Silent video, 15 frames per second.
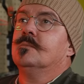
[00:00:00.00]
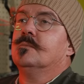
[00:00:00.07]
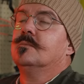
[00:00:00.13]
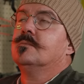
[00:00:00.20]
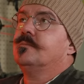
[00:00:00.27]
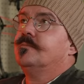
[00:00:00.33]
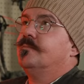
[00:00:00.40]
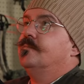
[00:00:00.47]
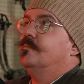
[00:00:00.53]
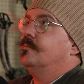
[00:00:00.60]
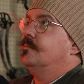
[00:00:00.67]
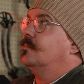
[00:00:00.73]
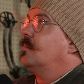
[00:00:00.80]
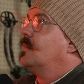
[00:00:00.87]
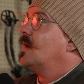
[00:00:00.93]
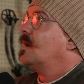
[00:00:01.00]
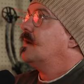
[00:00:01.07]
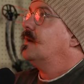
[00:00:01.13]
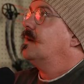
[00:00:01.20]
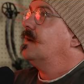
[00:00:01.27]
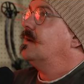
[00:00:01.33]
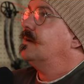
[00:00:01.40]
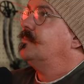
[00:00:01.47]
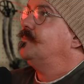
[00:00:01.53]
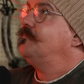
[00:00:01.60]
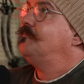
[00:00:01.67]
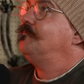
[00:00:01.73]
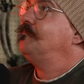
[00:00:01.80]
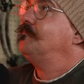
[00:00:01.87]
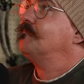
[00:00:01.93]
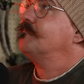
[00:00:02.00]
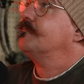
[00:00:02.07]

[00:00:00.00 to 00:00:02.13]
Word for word: Hmm. Um,